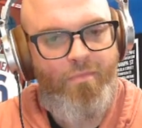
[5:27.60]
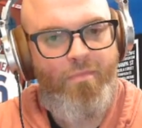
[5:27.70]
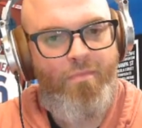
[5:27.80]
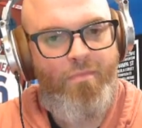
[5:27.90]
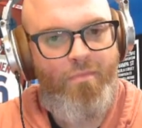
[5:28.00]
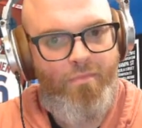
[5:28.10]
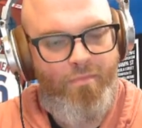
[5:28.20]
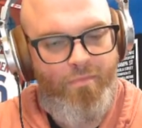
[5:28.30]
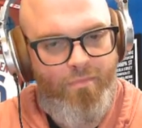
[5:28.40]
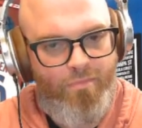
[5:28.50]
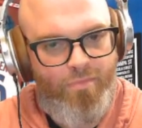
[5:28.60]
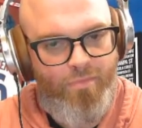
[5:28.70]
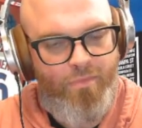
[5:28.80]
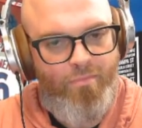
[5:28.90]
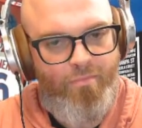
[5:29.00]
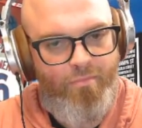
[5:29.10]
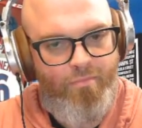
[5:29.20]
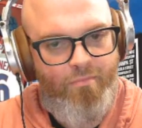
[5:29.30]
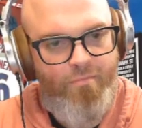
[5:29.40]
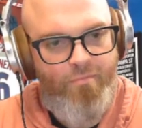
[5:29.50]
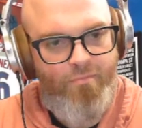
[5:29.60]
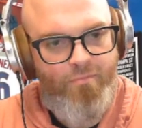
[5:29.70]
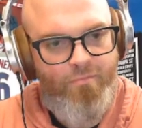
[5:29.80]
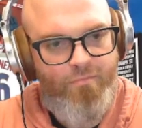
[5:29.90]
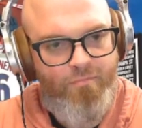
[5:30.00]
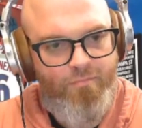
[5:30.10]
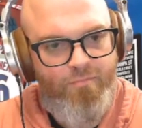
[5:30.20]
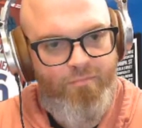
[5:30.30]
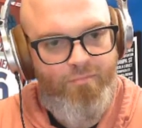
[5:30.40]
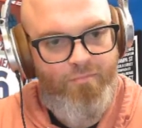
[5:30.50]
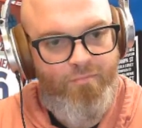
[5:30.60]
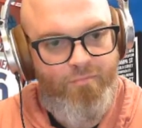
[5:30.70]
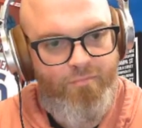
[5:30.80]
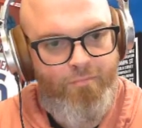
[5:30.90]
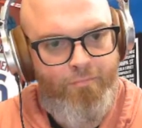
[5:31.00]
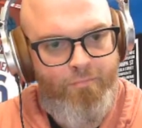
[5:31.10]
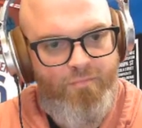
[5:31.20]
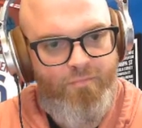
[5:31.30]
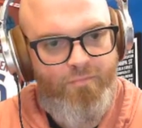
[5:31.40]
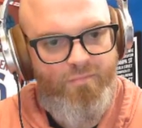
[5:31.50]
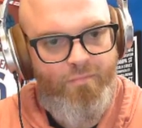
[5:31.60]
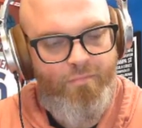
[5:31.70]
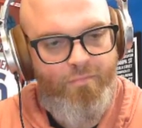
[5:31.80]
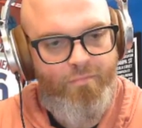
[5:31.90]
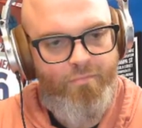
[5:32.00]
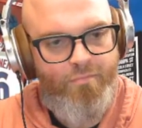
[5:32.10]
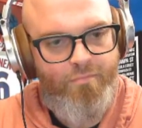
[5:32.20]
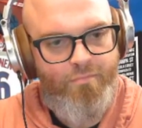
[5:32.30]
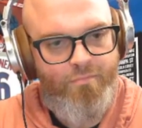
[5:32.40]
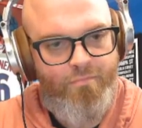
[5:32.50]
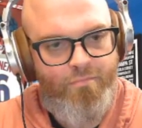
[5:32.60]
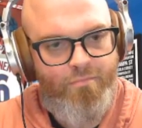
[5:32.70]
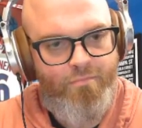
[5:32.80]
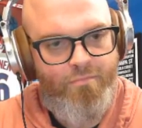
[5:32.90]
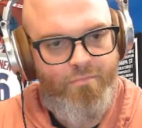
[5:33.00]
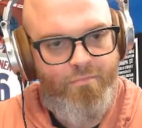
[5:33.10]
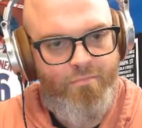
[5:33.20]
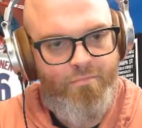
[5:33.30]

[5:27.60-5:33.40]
No words are spoken by the person on screen.